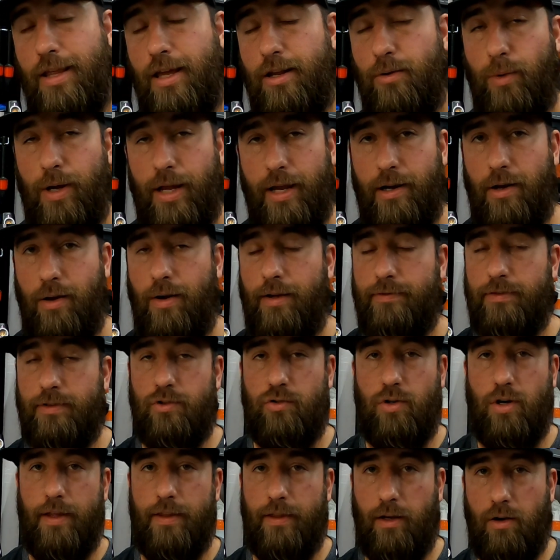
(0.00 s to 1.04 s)
That way I don't have to
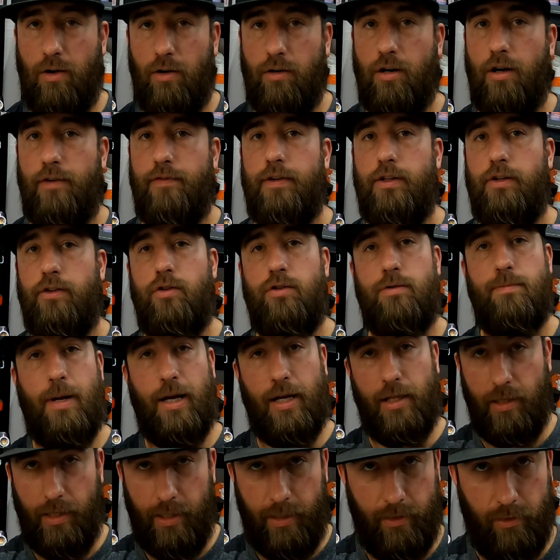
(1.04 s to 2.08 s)
dry the car off and use my
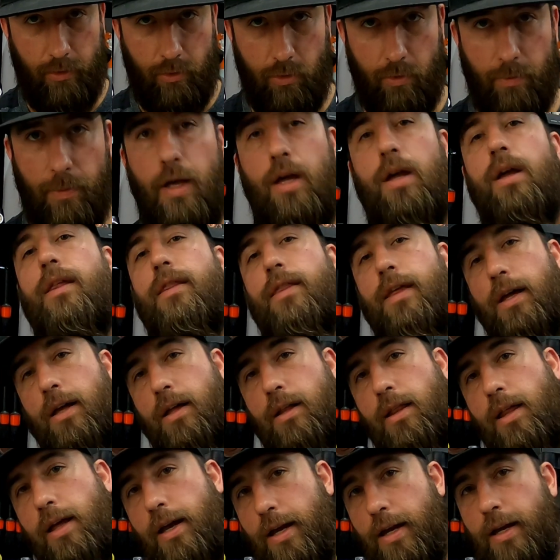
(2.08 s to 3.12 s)
clay lube, then
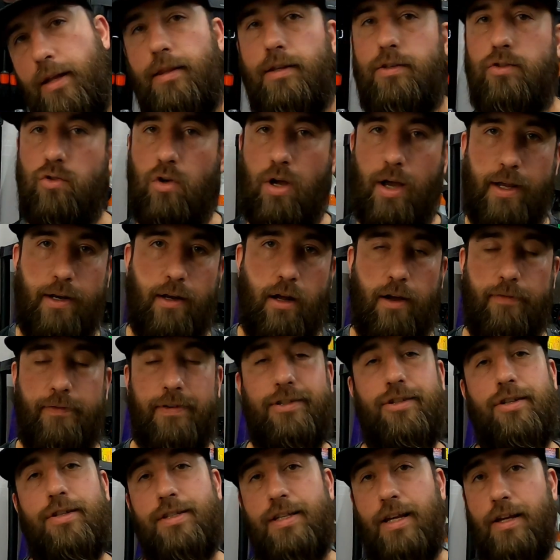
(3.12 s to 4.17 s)
clay, then dry it off.
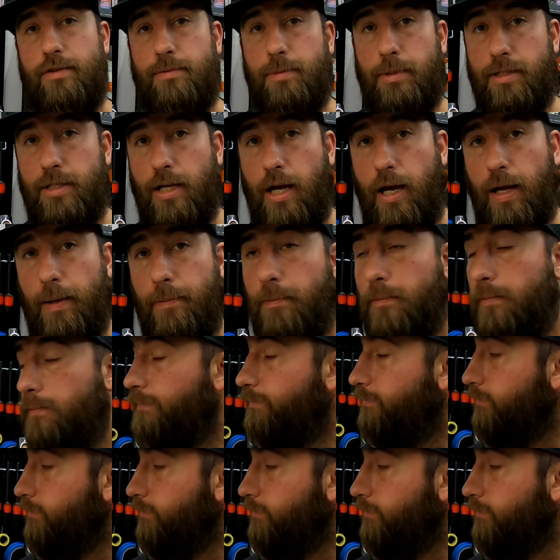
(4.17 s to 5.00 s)
It just saves me time.